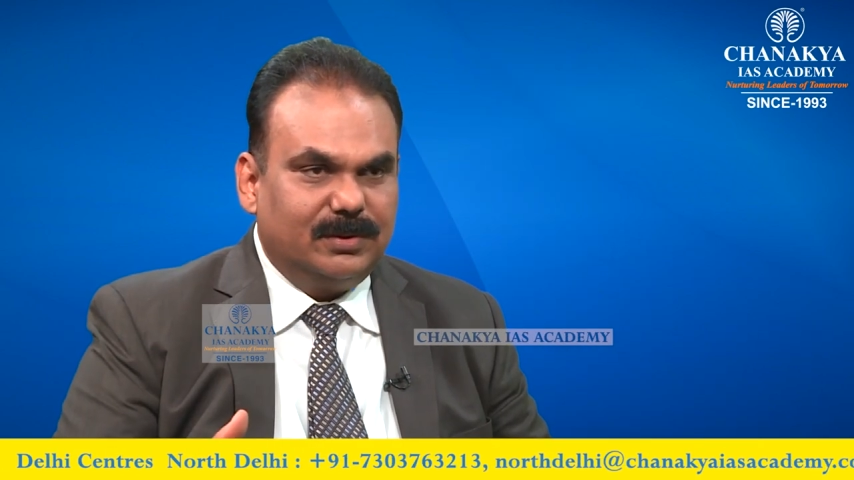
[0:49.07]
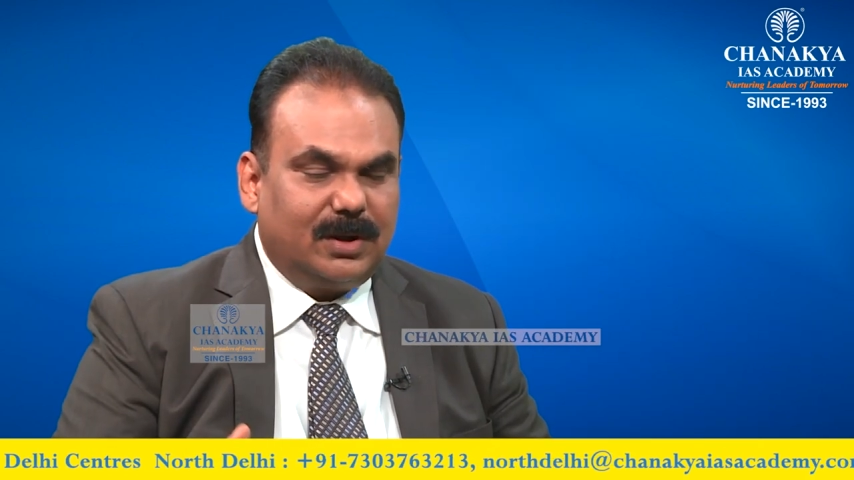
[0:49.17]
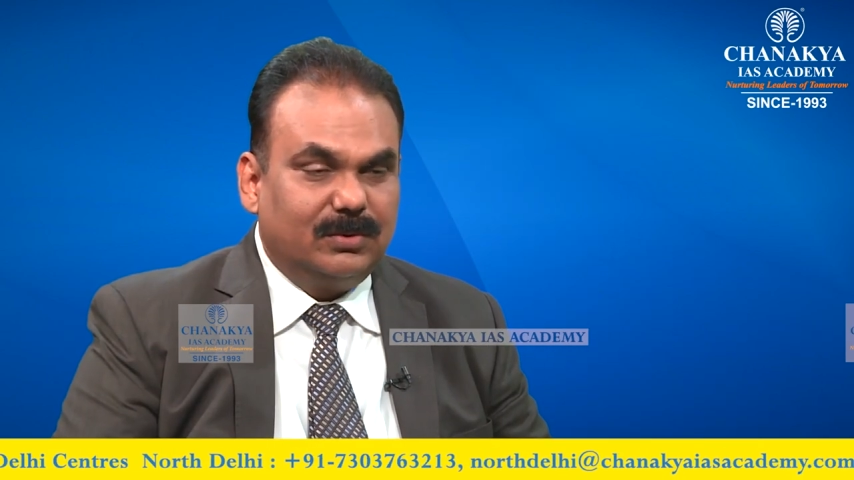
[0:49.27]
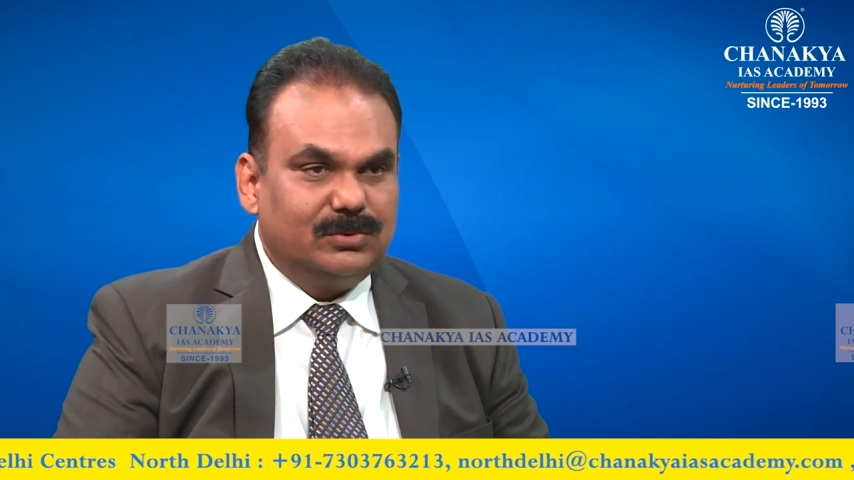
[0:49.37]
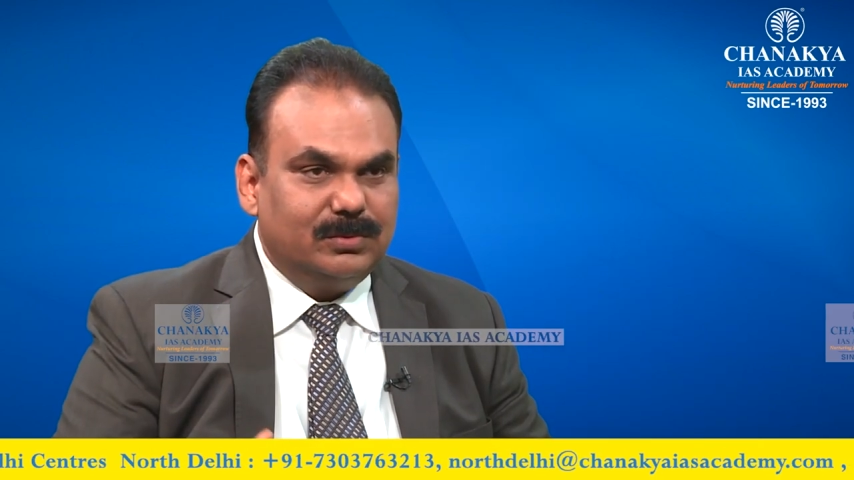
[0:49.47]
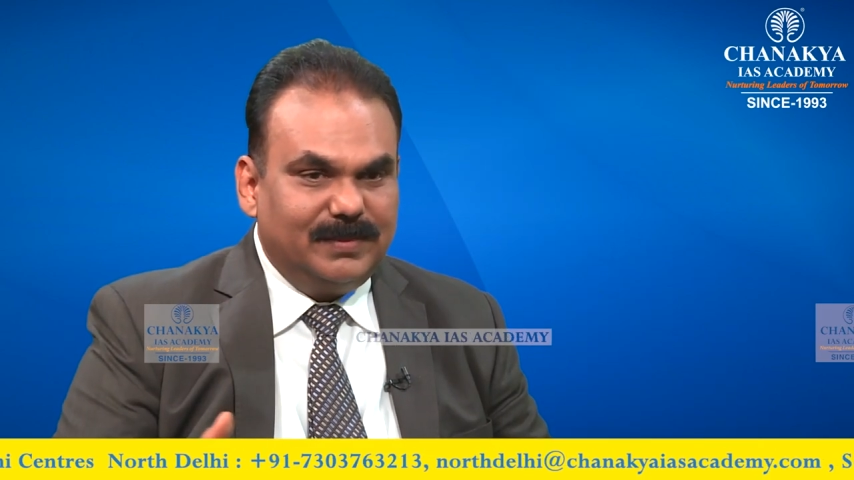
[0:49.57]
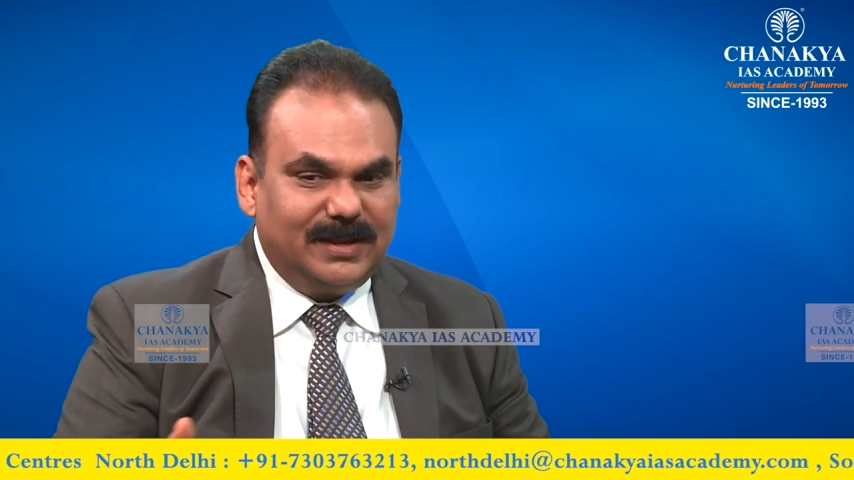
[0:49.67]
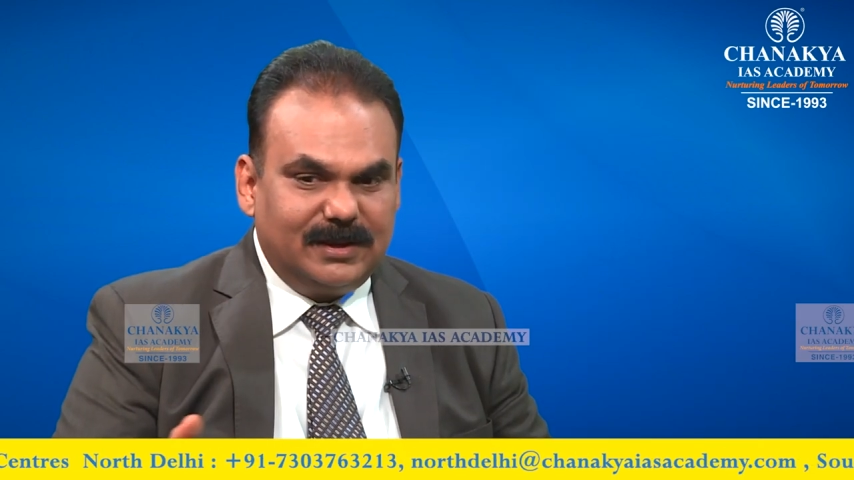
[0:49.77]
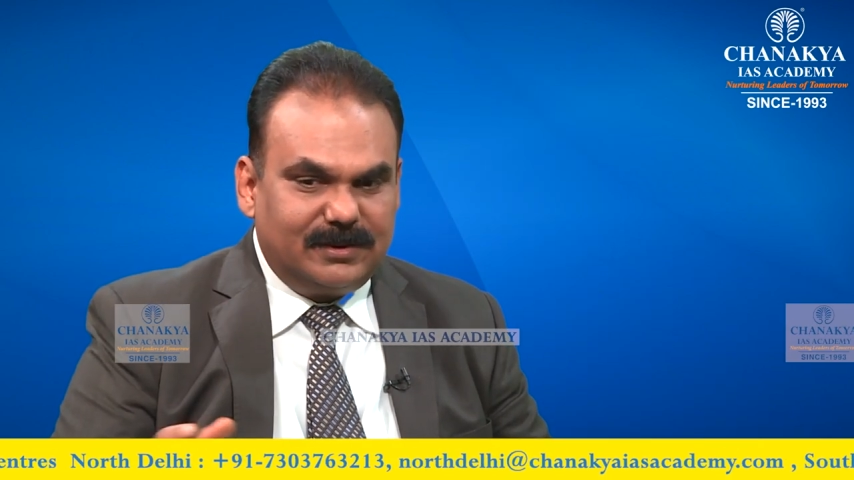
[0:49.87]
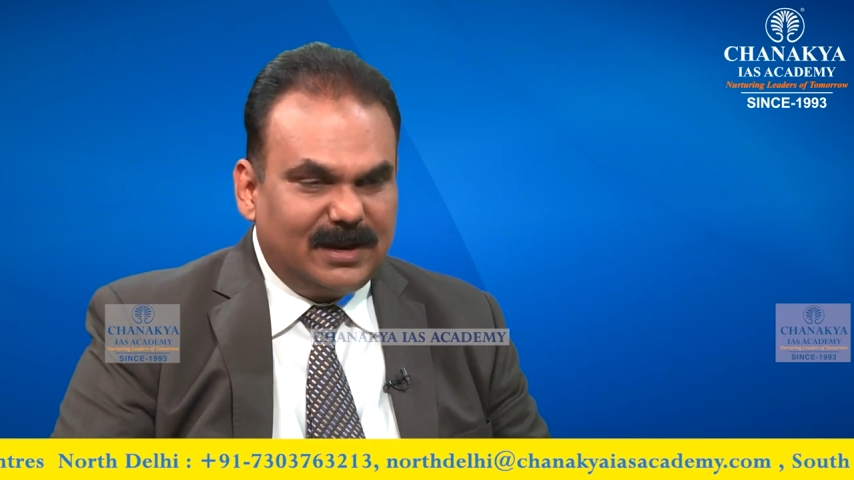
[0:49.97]
how to
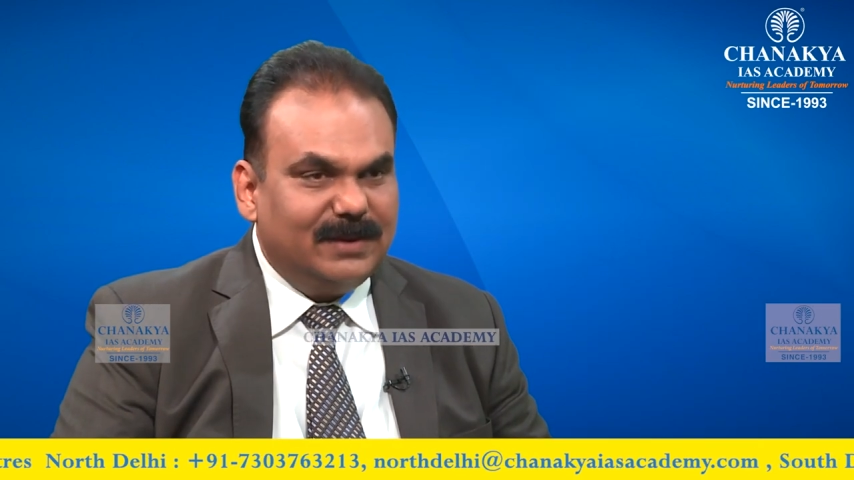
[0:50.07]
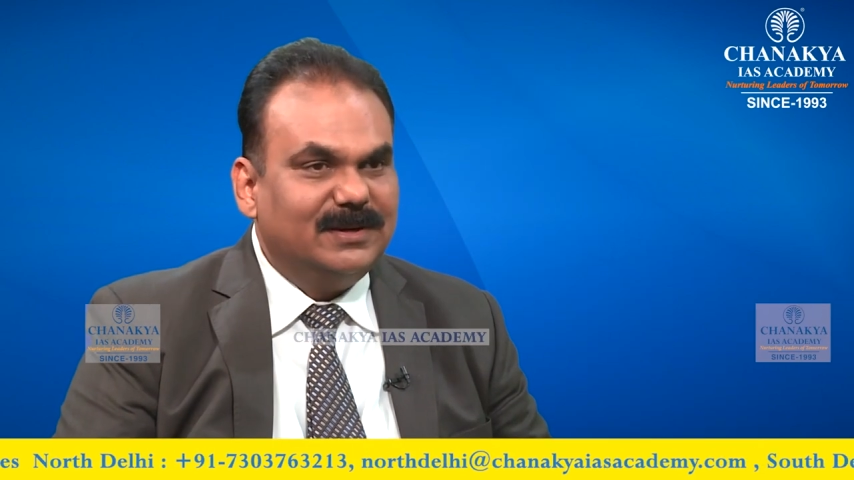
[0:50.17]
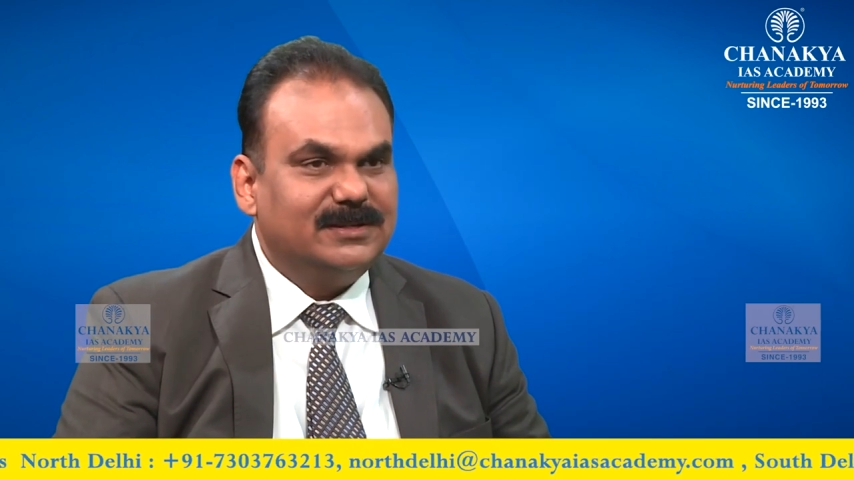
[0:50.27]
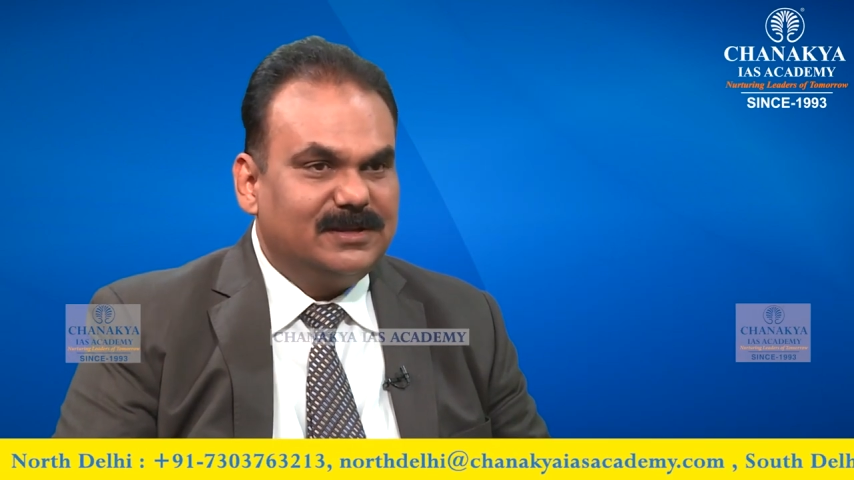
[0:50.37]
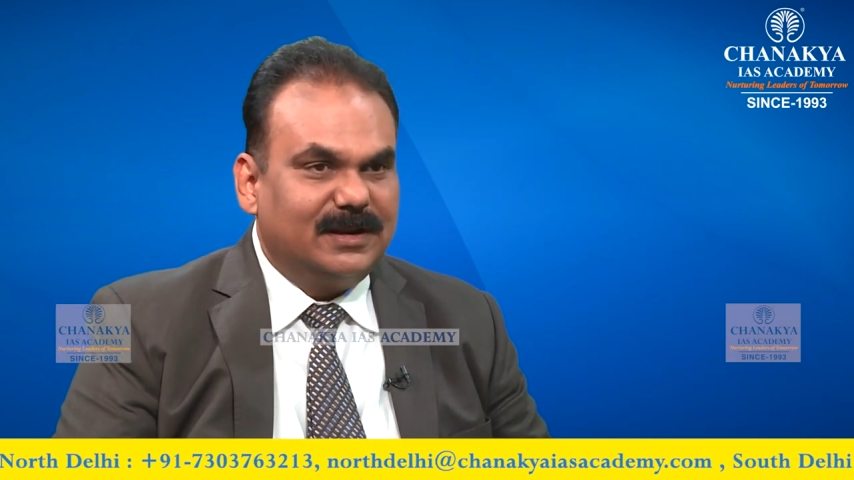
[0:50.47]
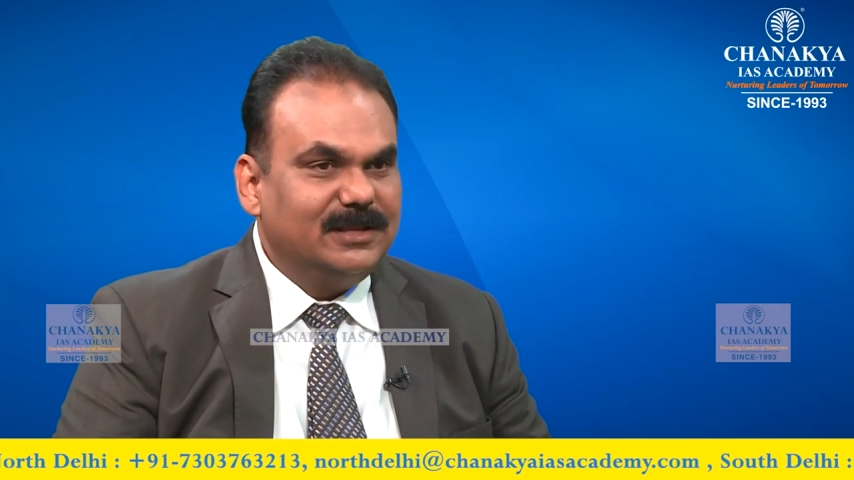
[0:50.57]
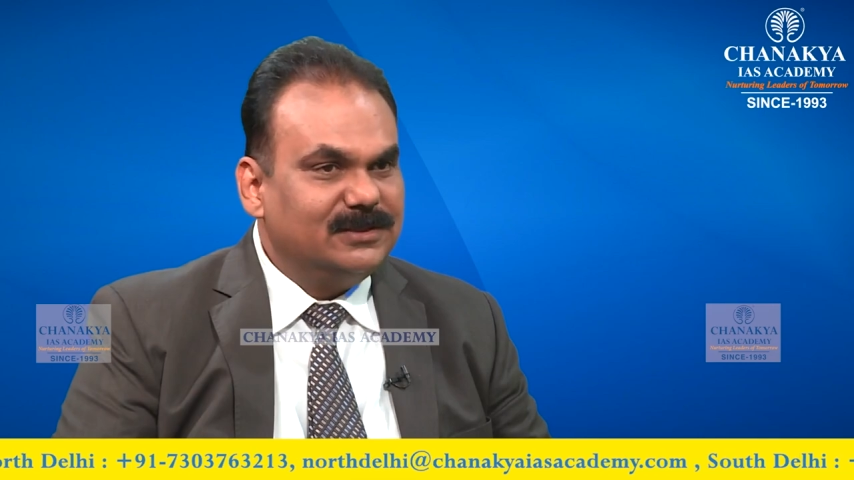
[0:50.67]
make it relevant study,